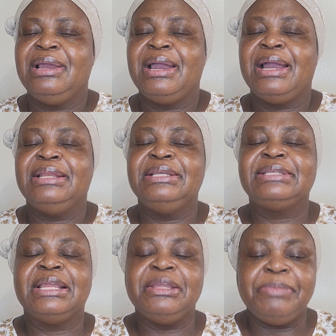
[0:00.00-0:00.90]
And this
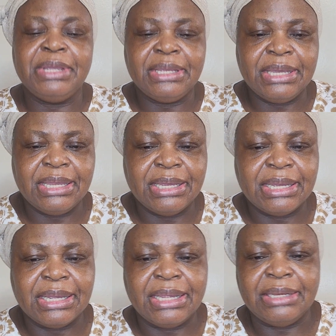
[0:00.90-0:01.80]
anemic,
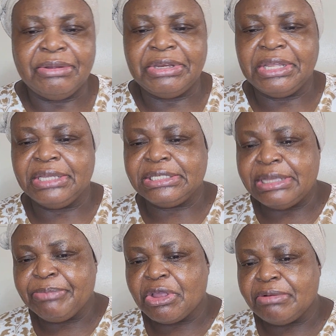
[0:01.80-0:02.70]
the
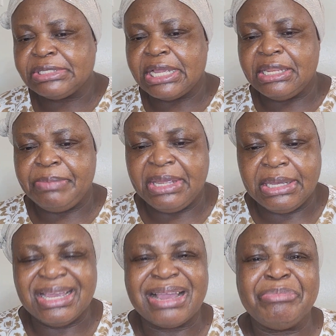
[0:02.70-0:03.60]
symptoms
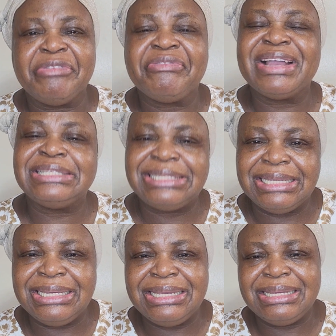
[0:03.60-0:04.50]
anemic can be
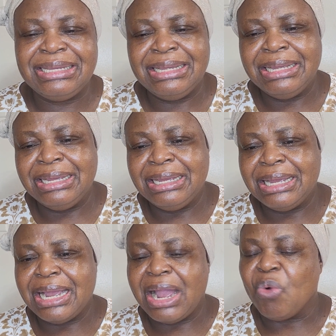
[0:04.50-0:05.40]
fatigue
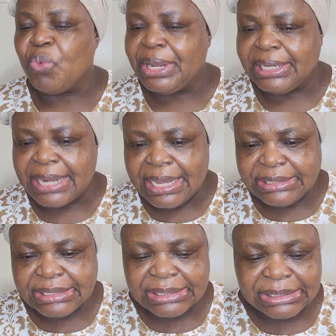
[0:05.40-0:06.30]
and
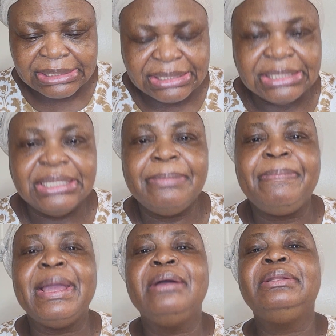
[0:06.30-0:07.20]
weakness,
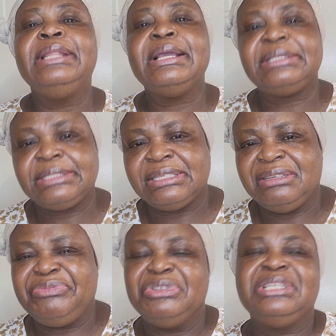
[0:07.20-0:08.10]
paleness.
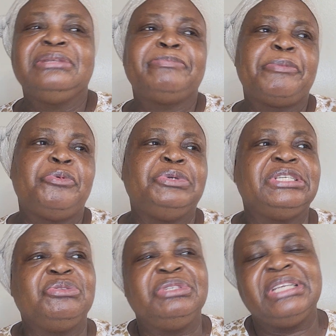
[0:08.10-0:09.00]
If you see people with
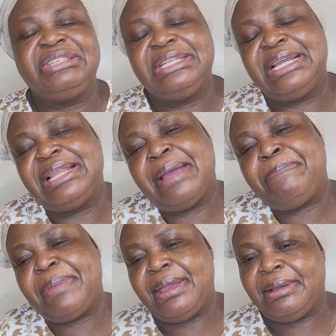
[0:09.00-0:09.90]
sickle cell, you see that they are
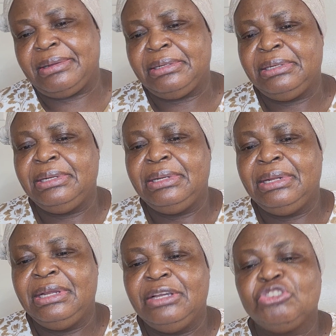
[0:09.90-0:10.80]
pale,
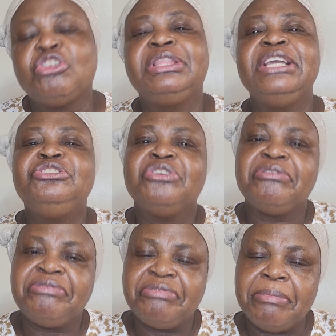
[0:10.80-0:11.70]
shortage
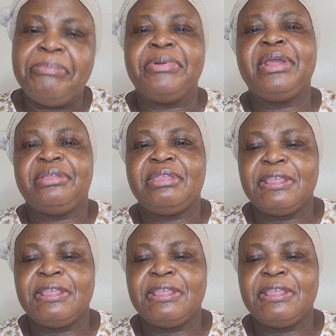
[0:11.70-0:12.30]
of breath,